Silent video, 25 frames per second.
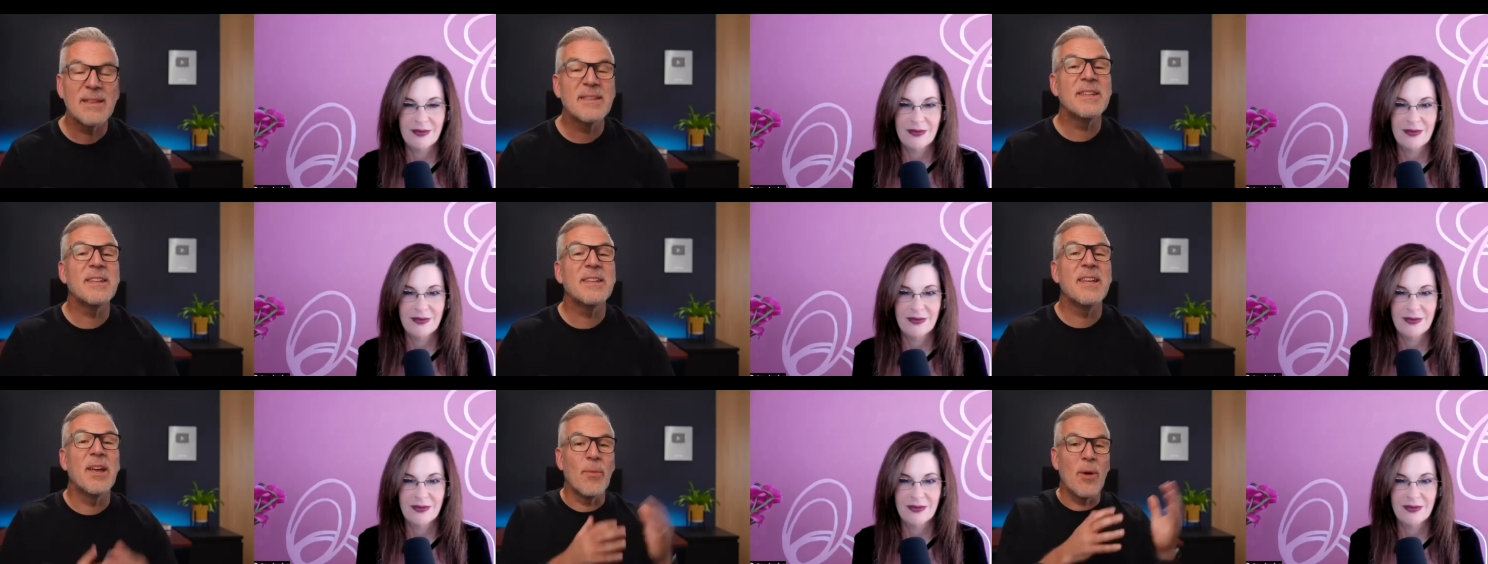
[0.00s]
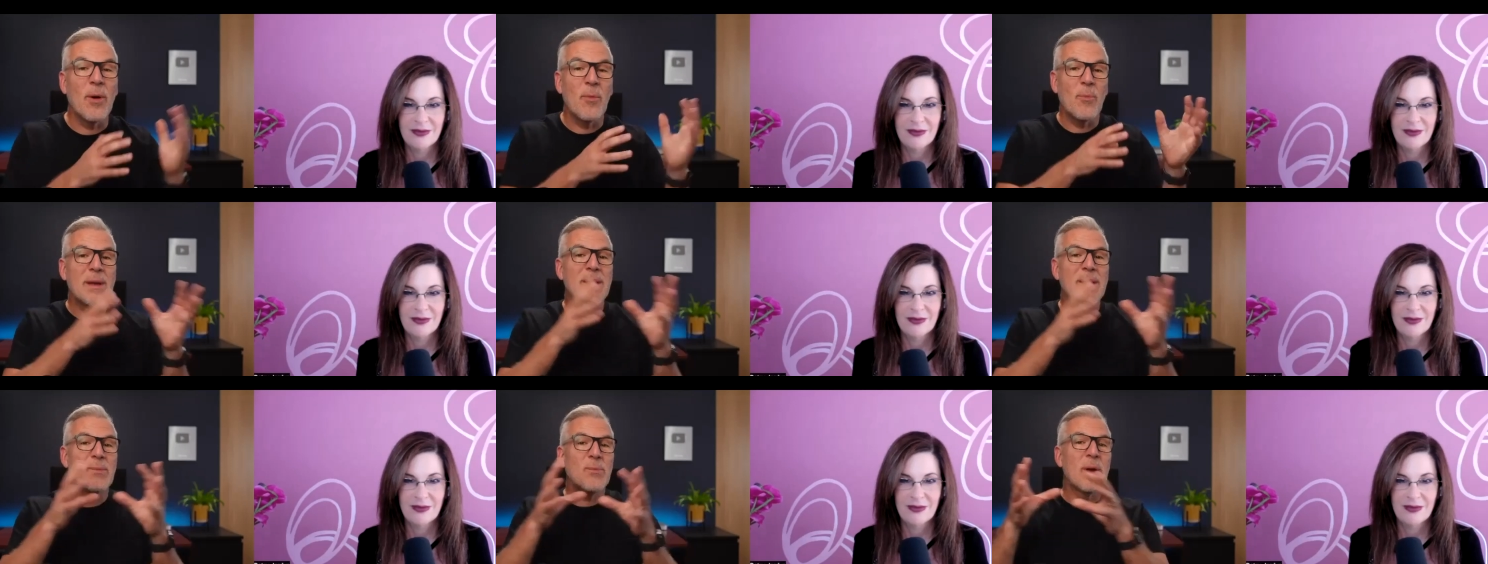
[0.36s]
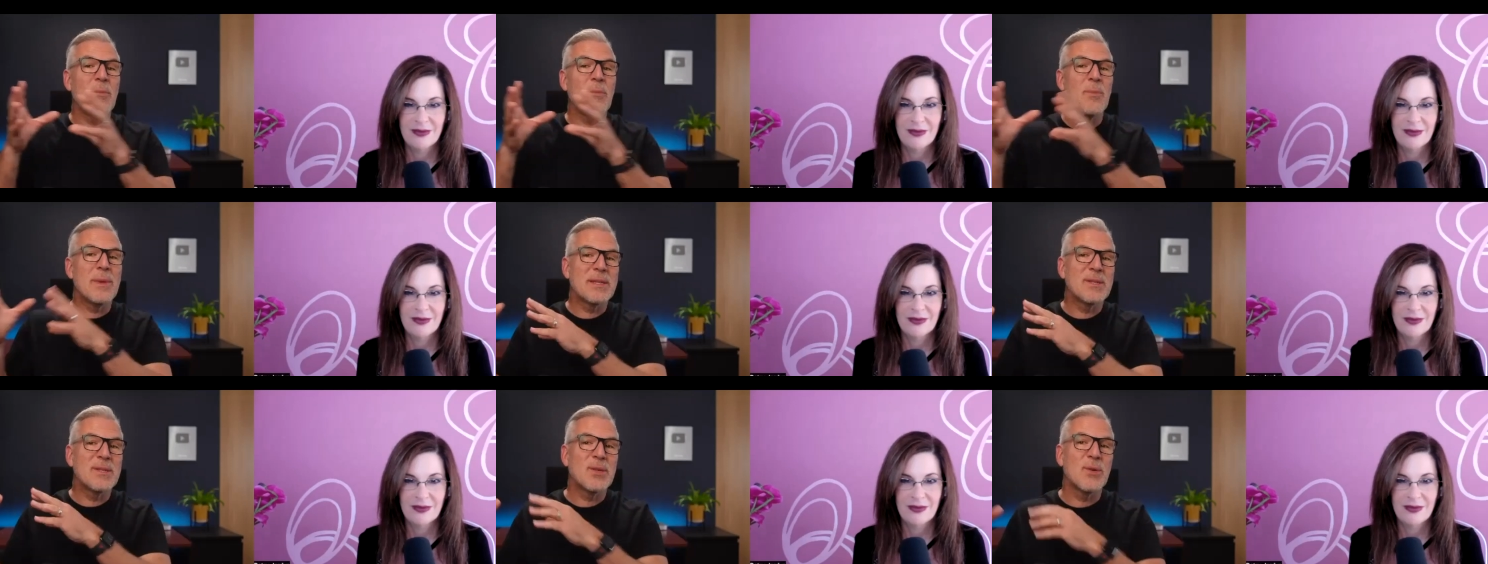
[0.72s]
Speaker 1: yeah, when we
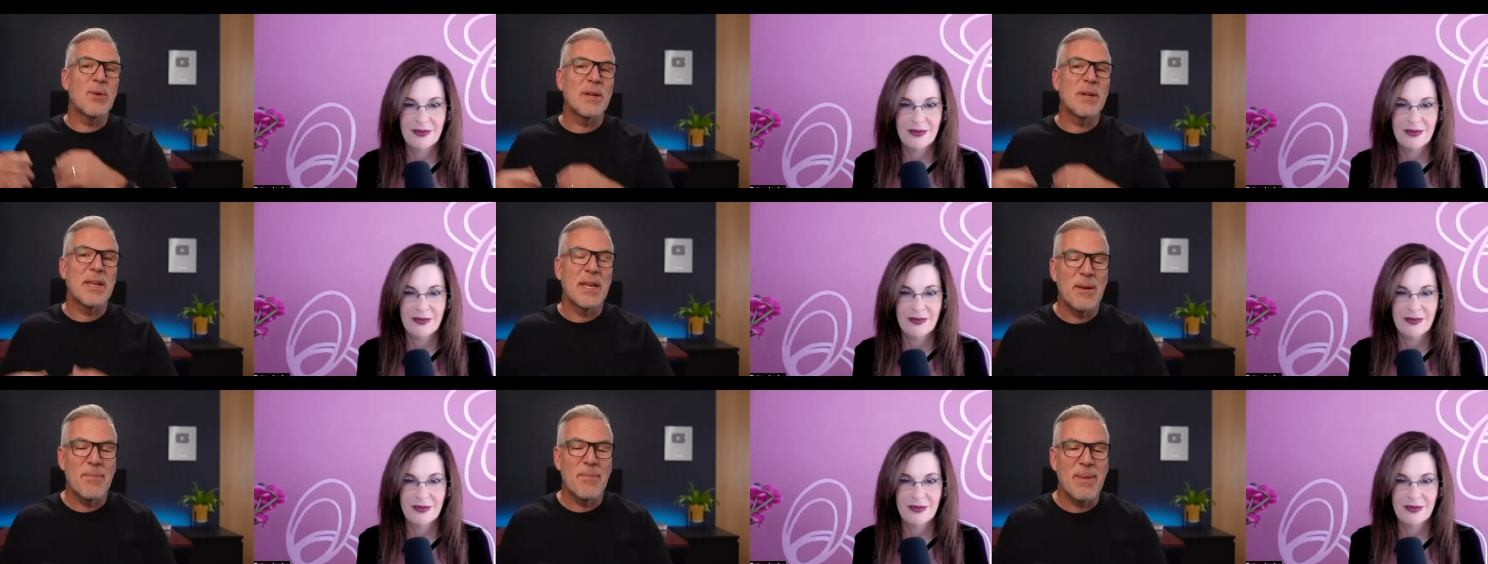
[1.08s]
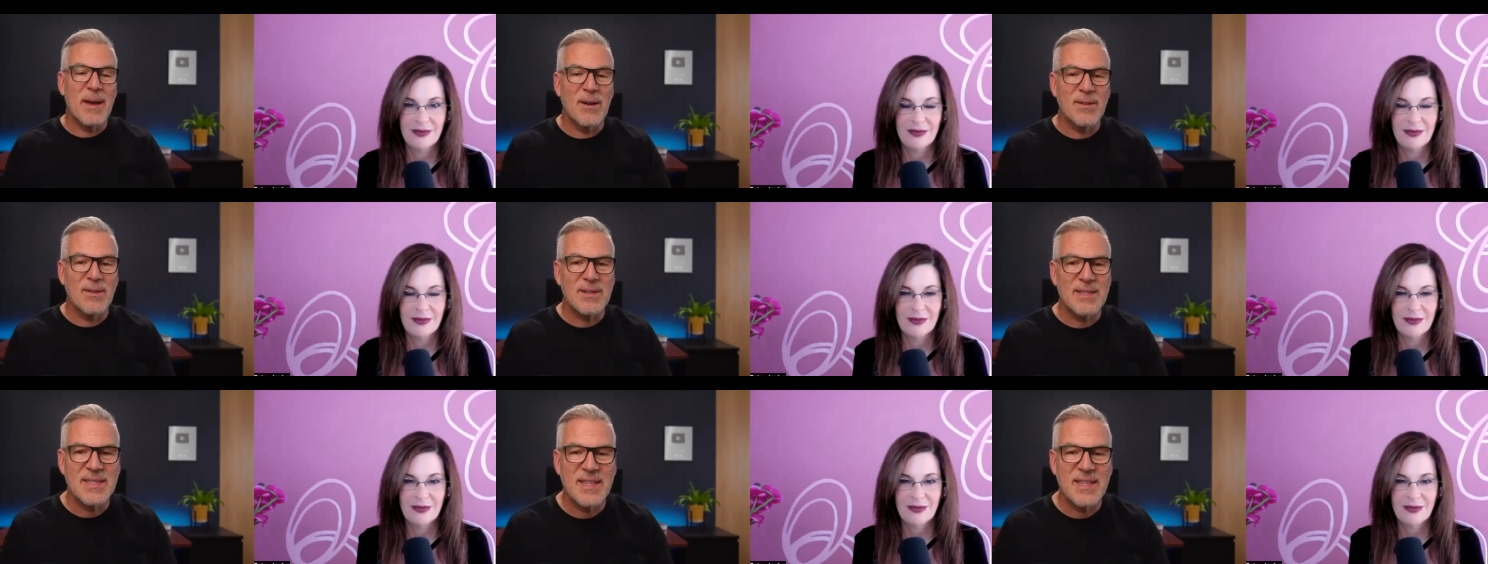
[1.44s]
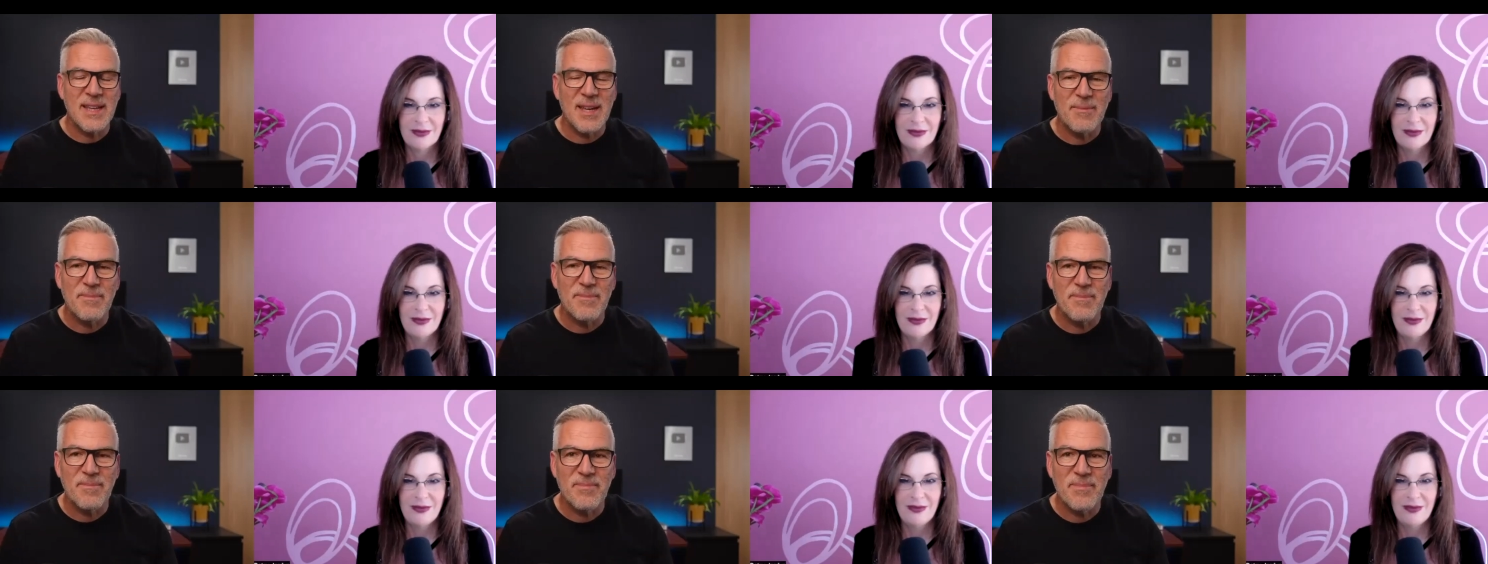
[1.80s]
when we're talking about
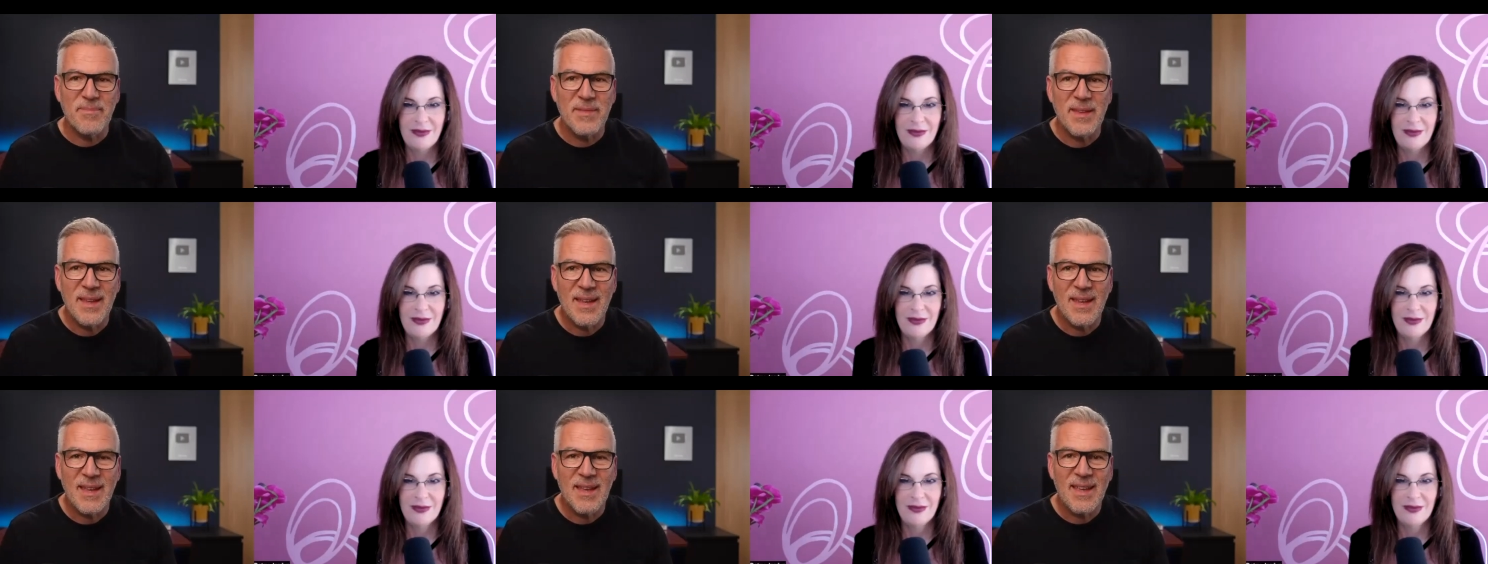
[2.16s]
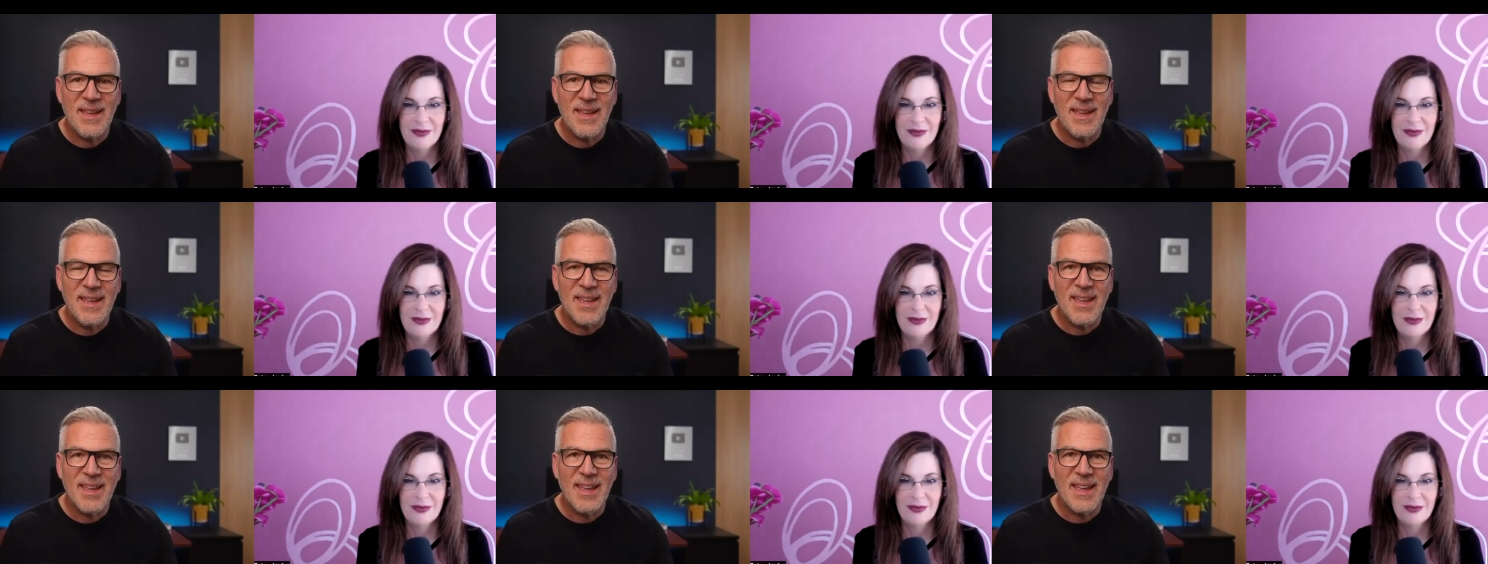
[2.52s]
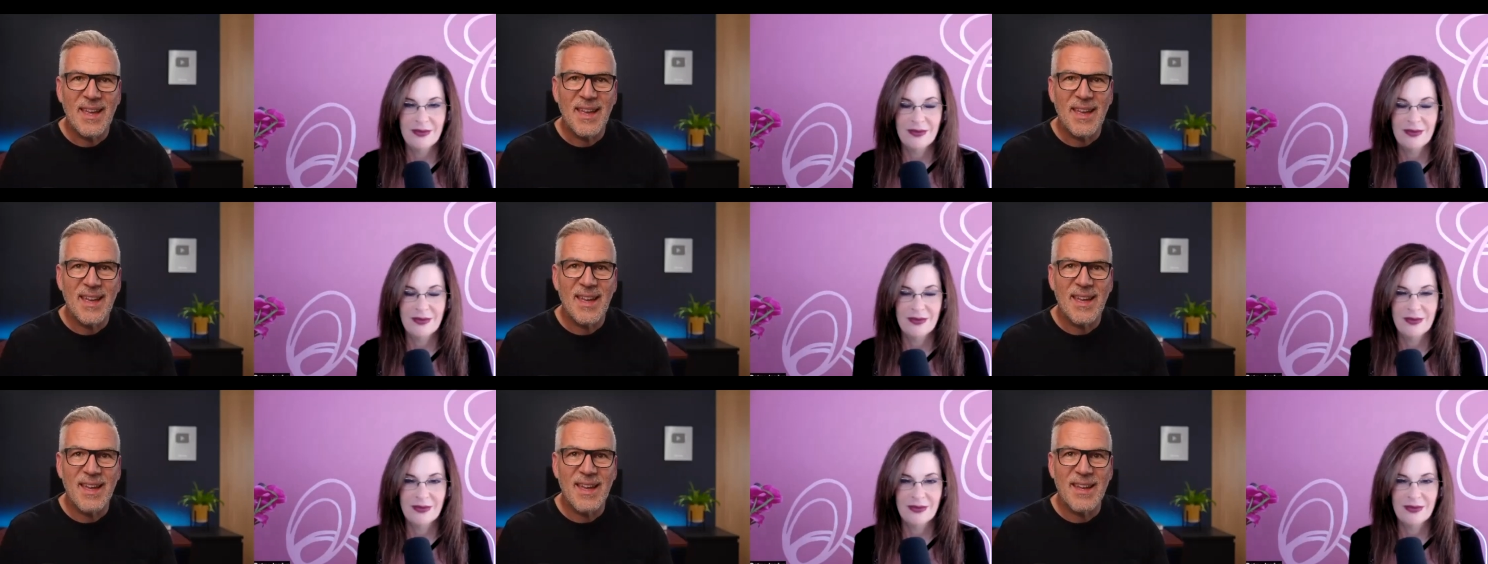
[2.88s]
um,
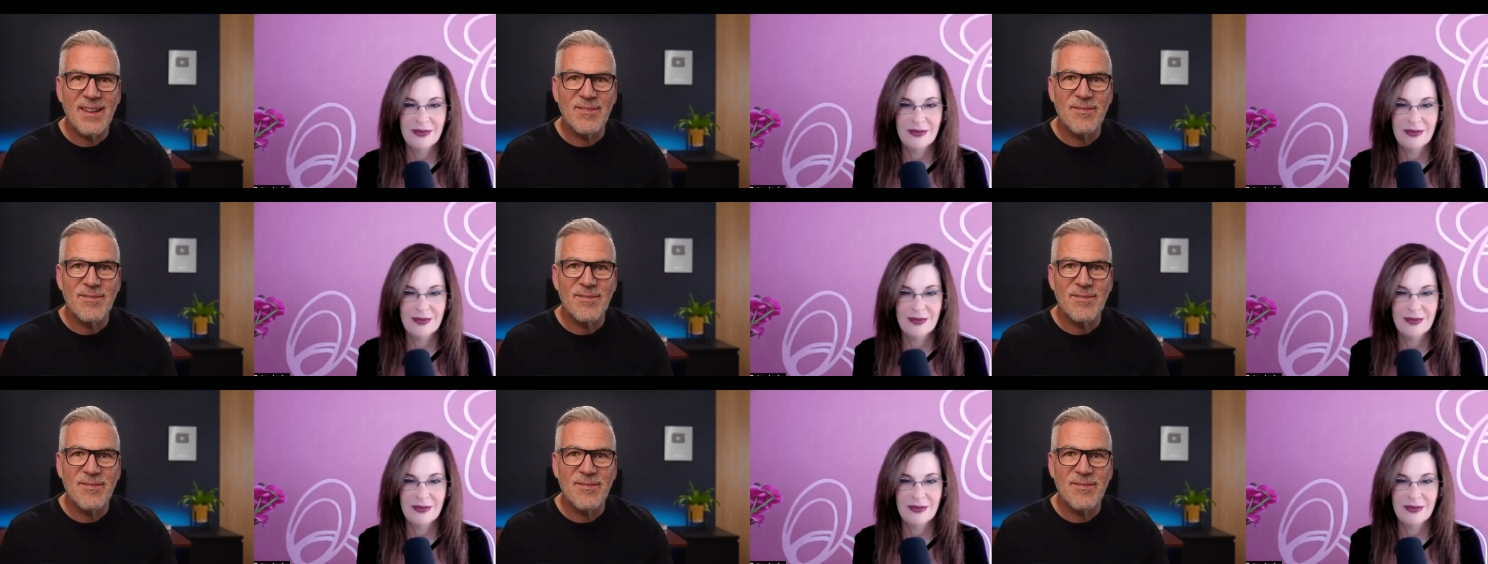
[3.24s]
uh,